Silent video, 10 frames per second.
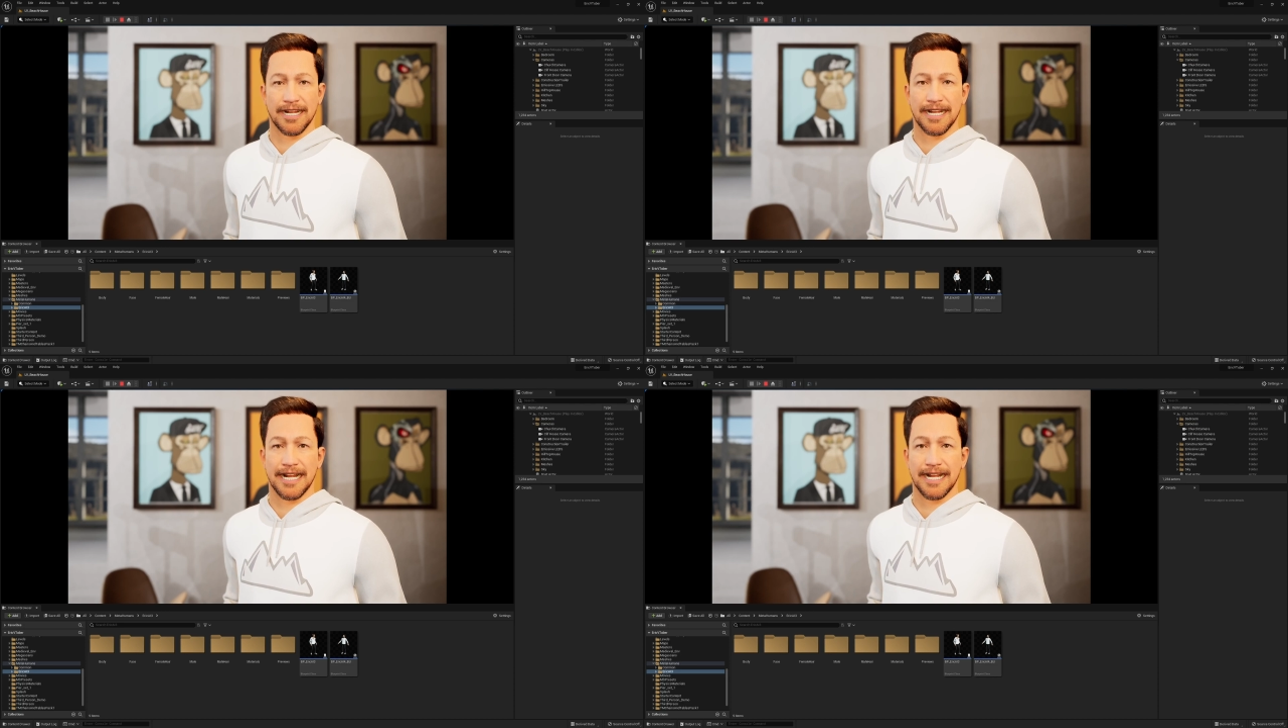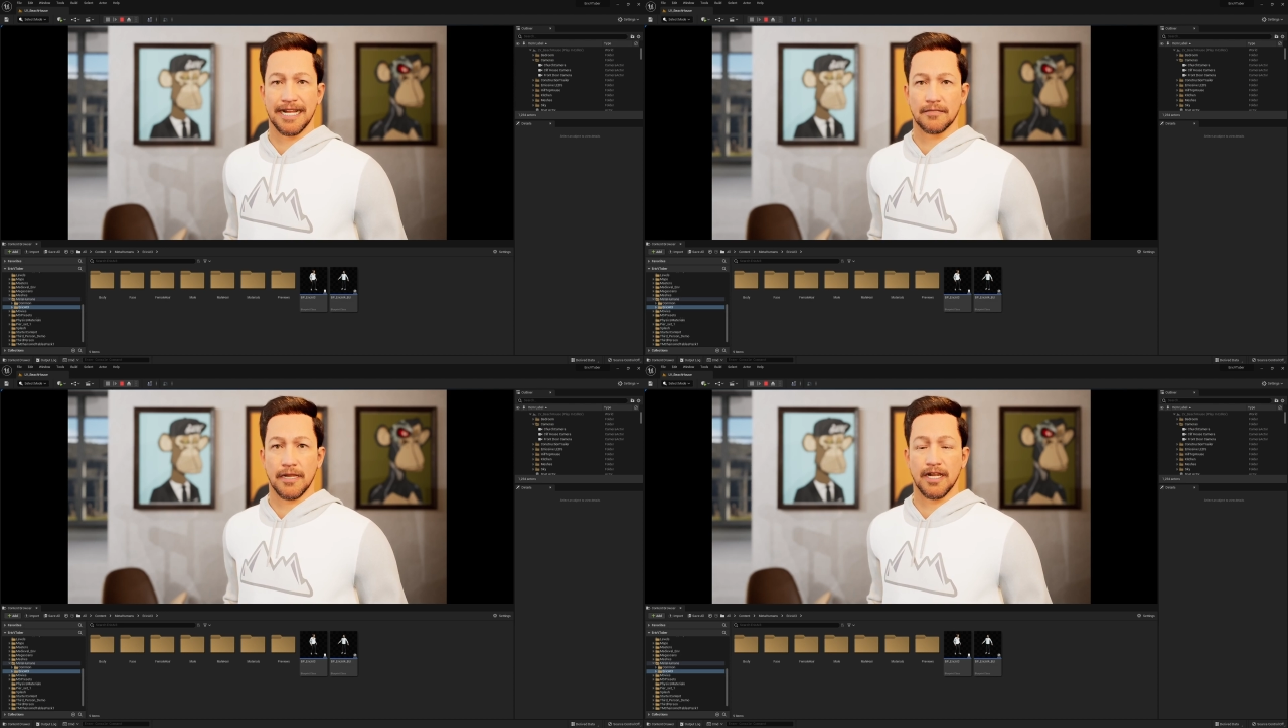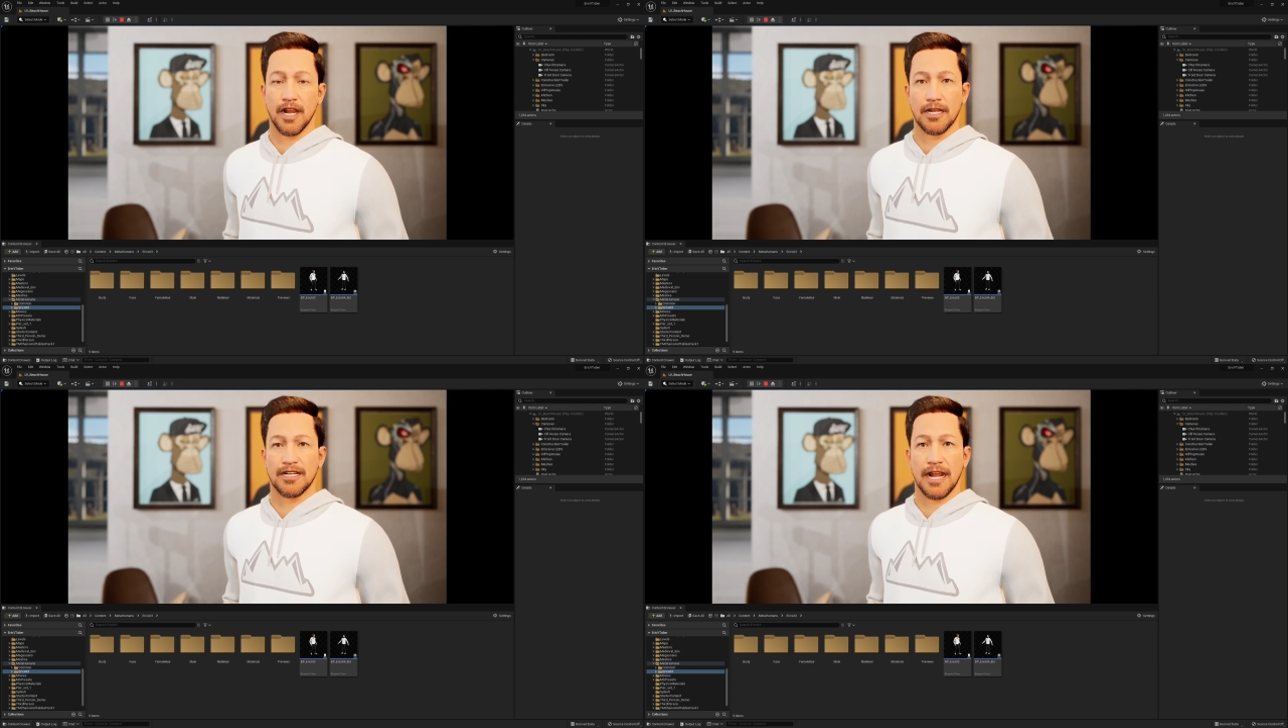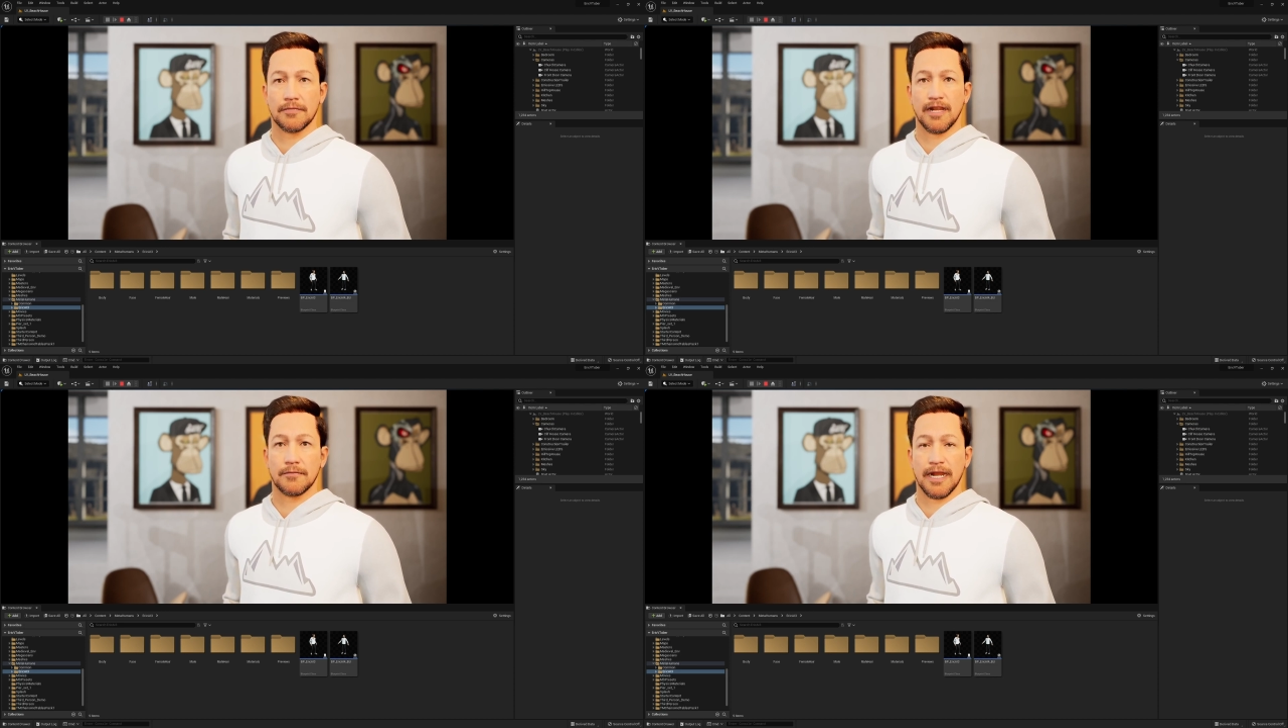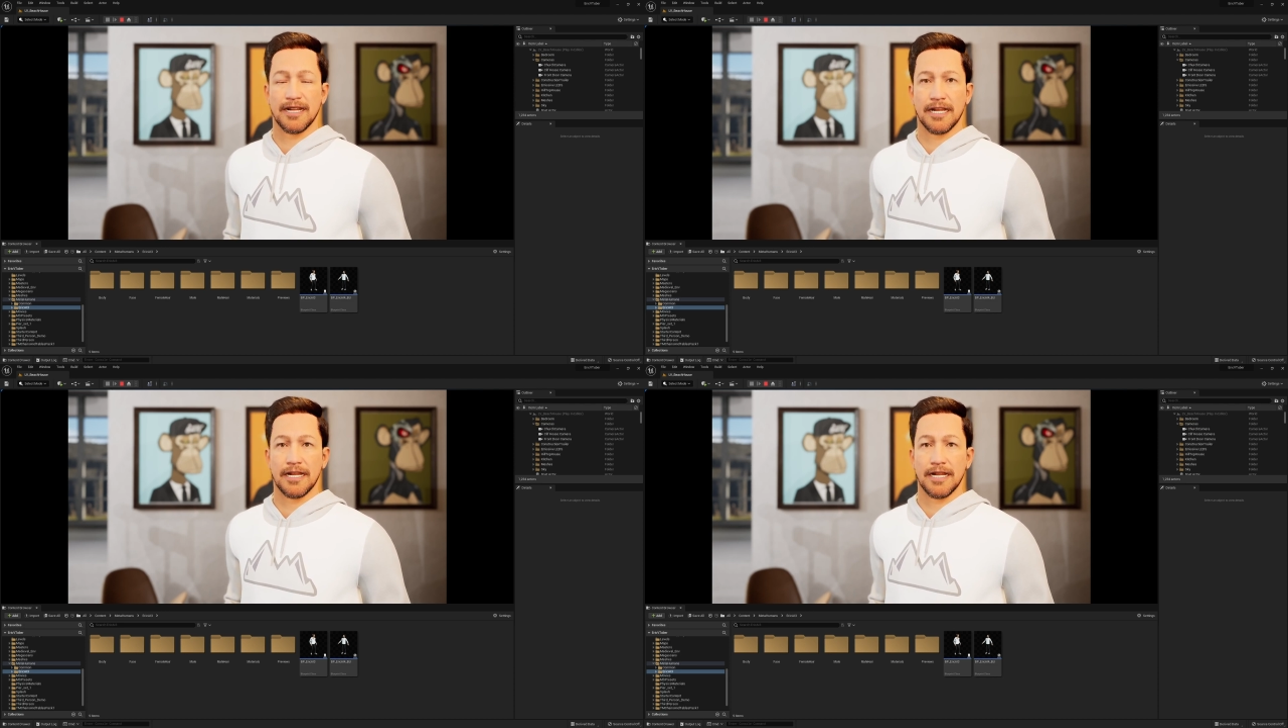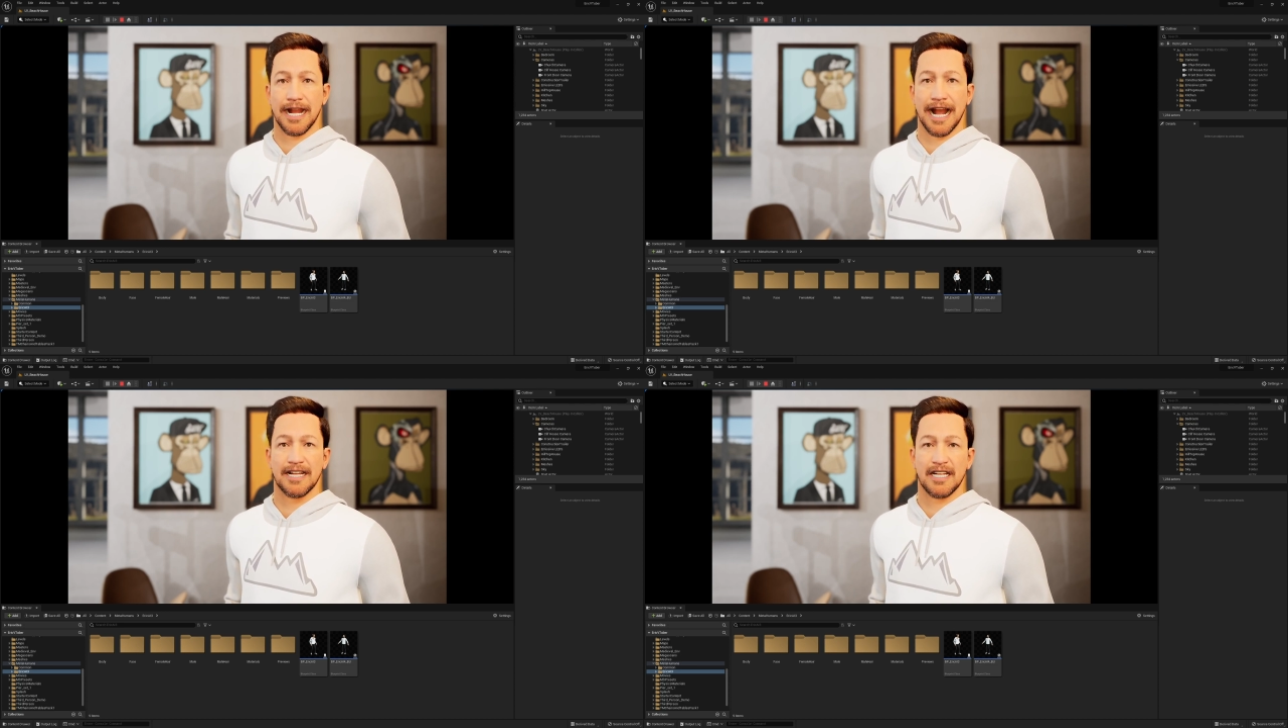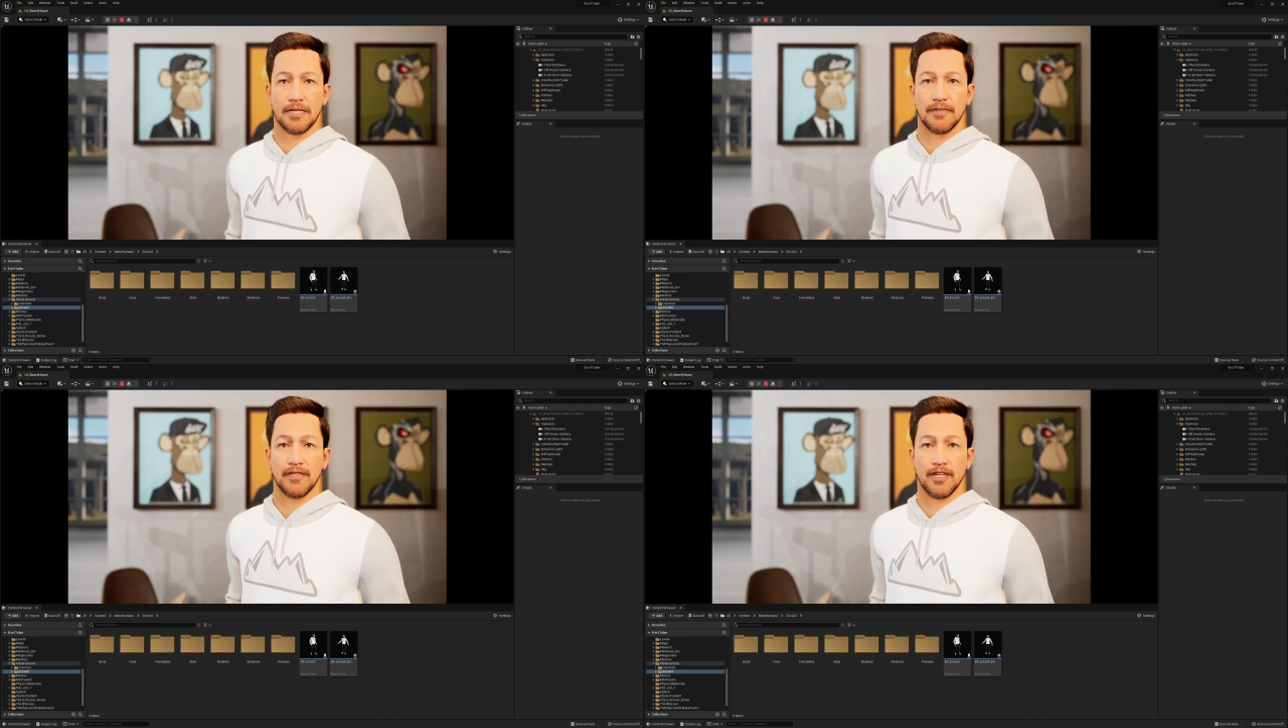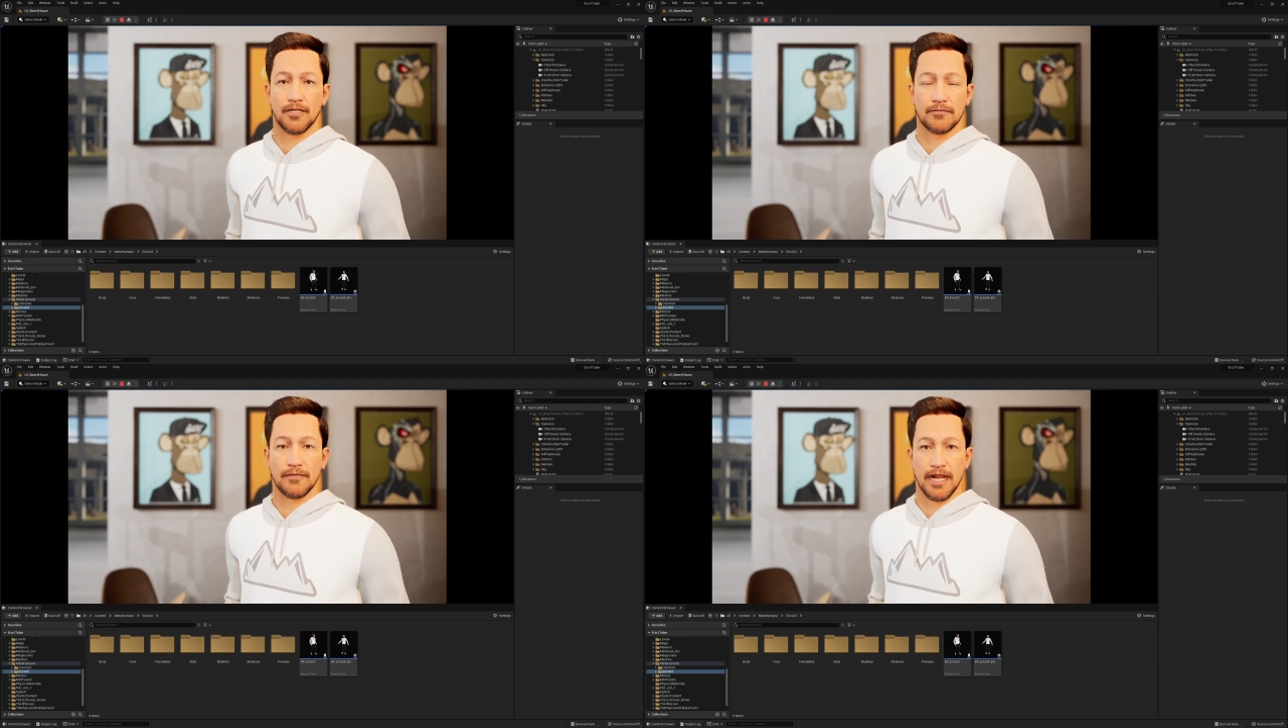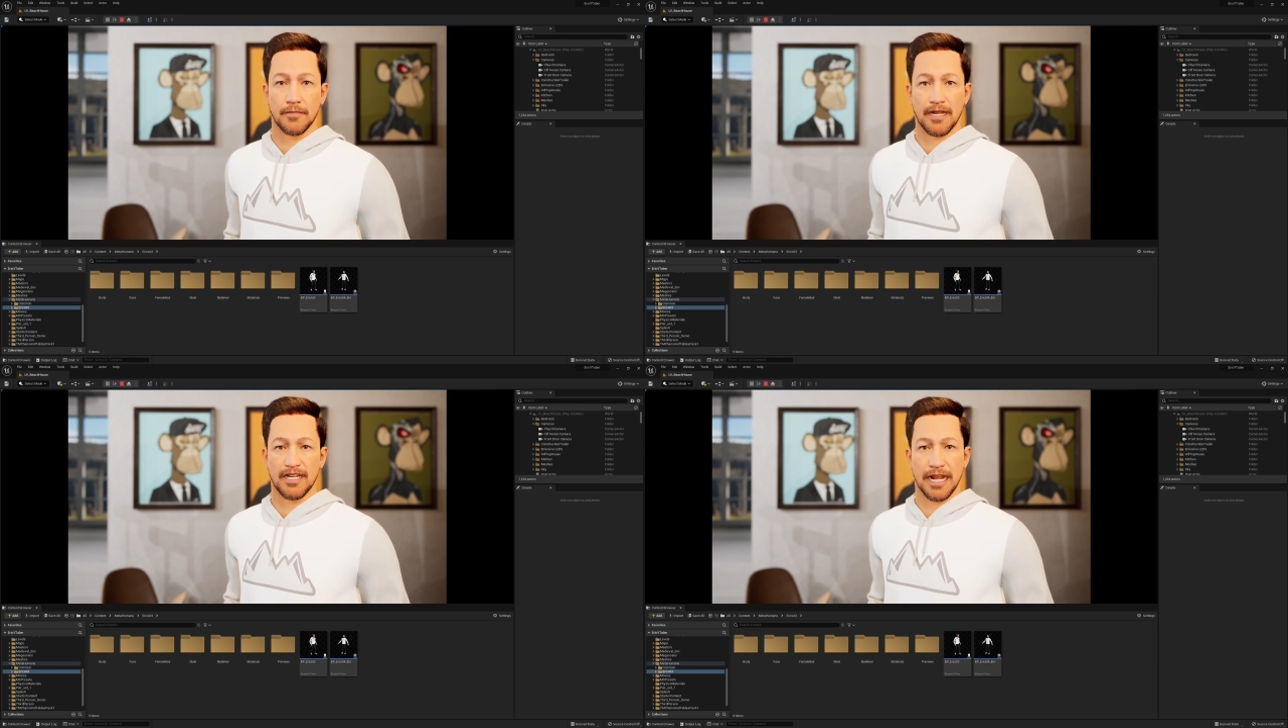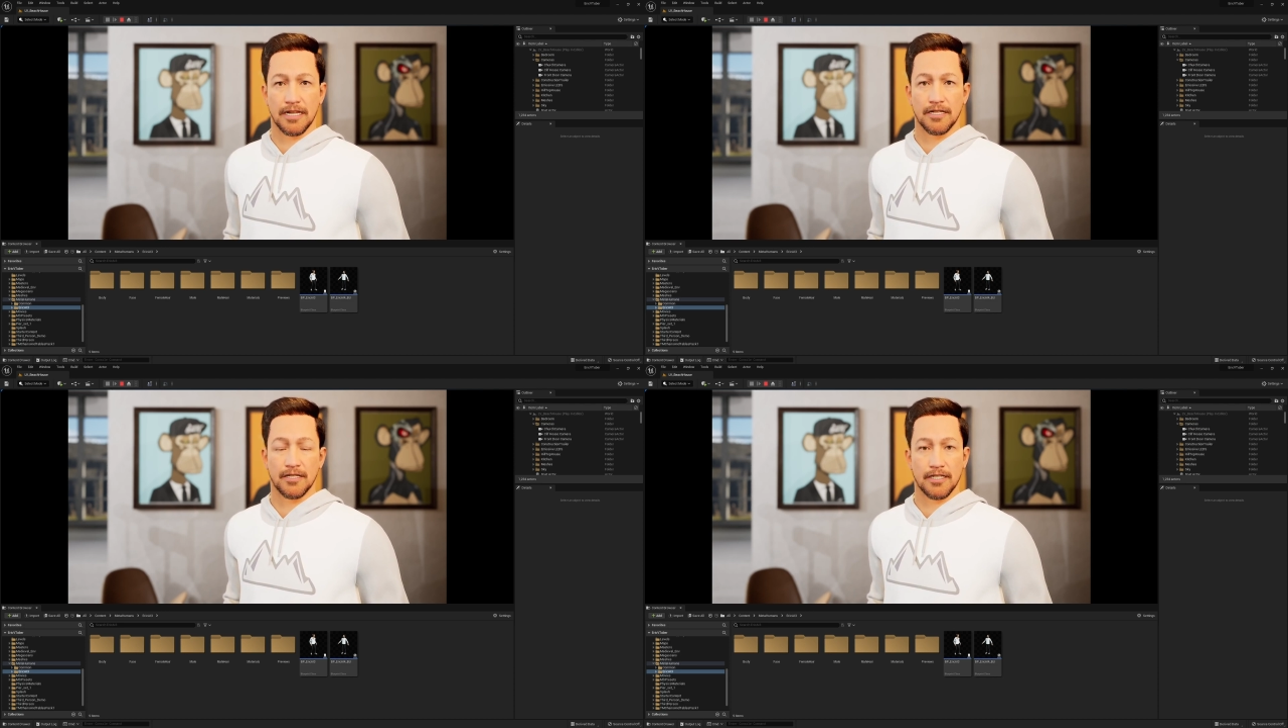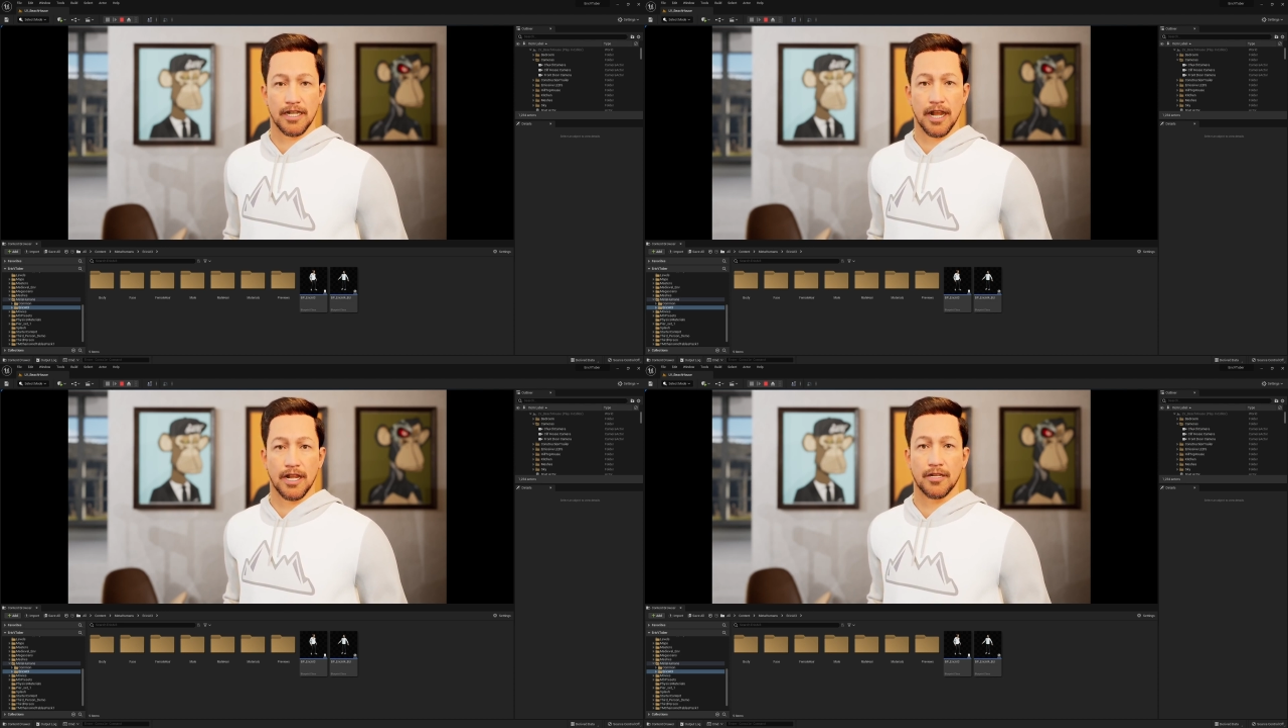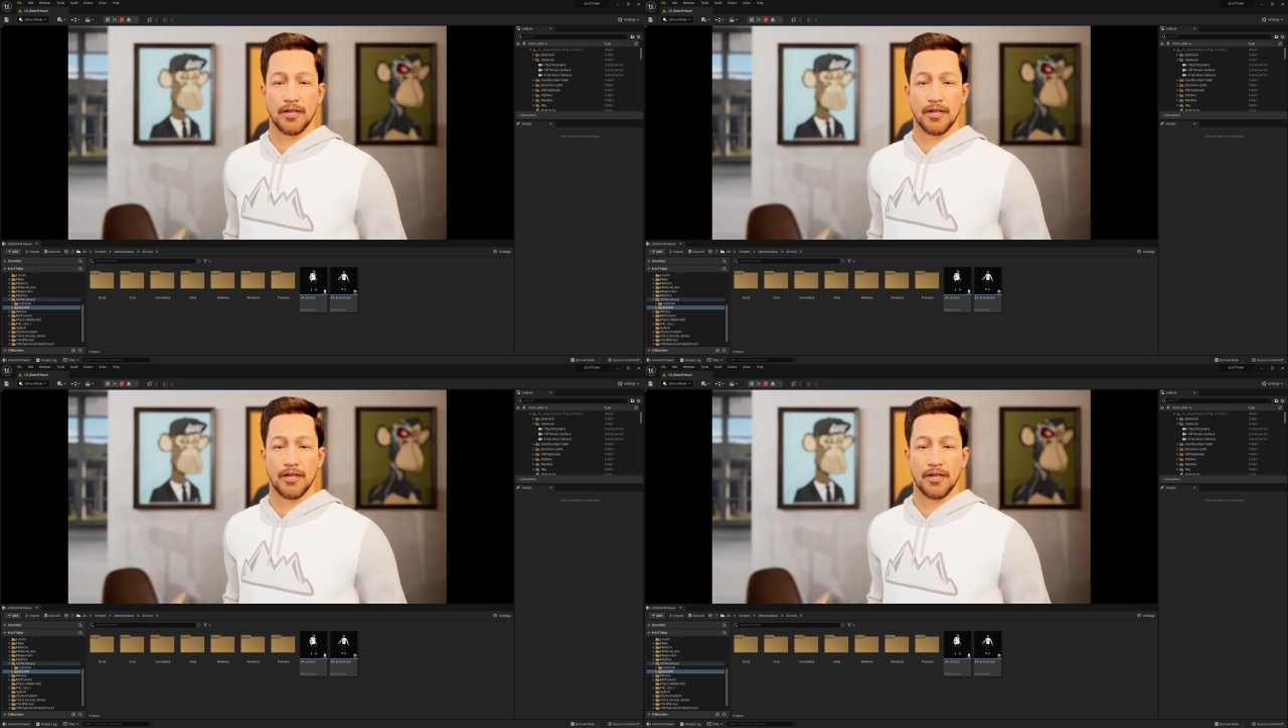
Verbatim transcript: It has been a long time in the making. As some of you who follow my channel know,